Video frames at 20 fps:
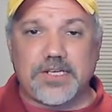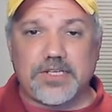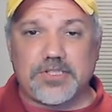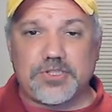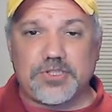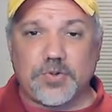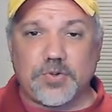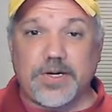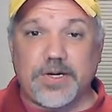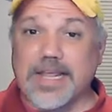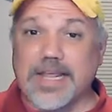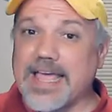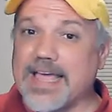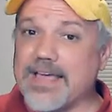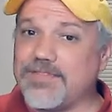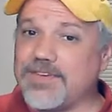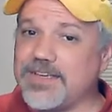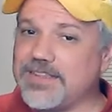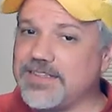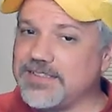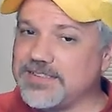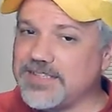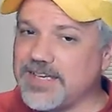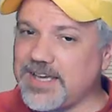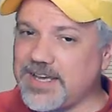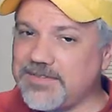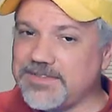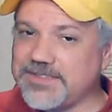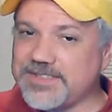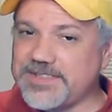Enjoyed having this
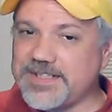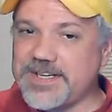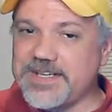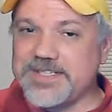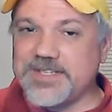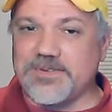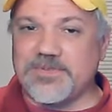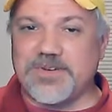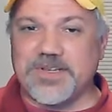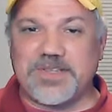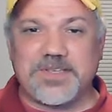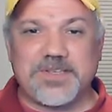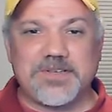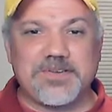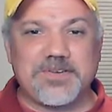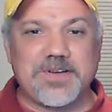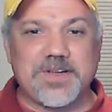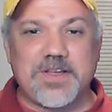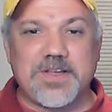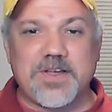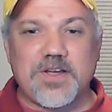conversation with you.